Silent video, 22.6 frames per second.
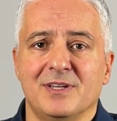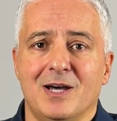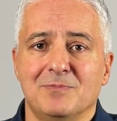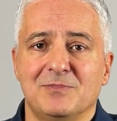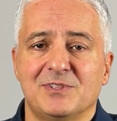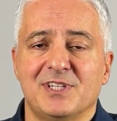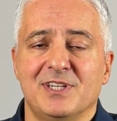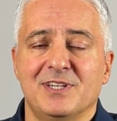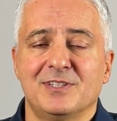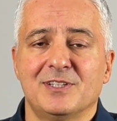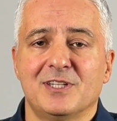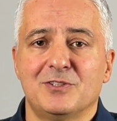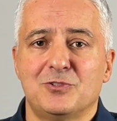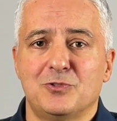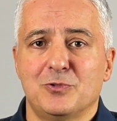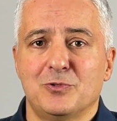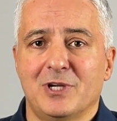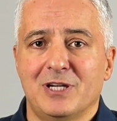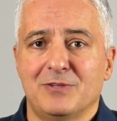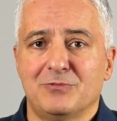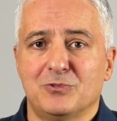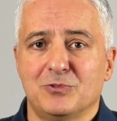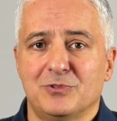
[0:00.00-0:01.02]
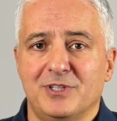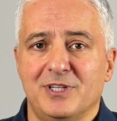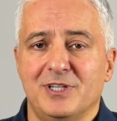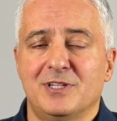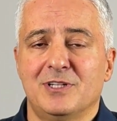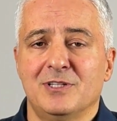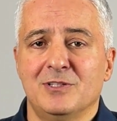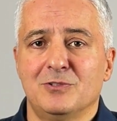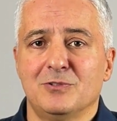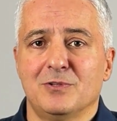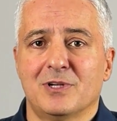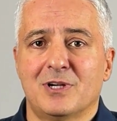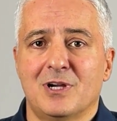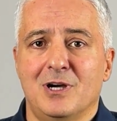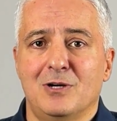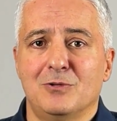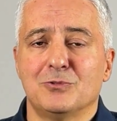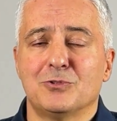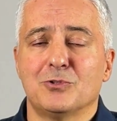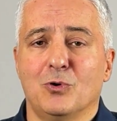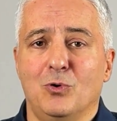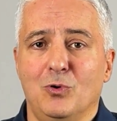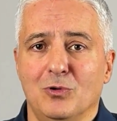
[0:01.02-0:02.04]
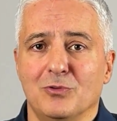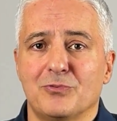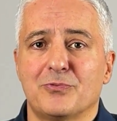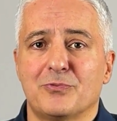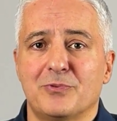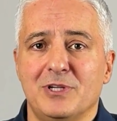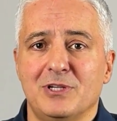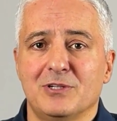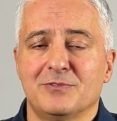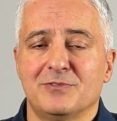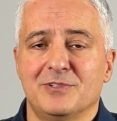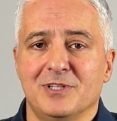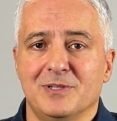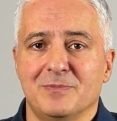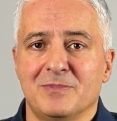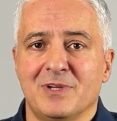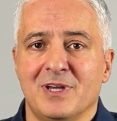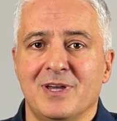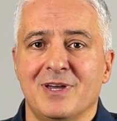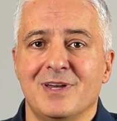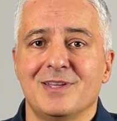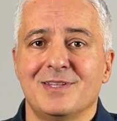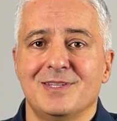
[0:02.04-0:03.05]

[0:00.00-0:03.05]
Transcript: I'm saying that you have to take into account all 3 of them,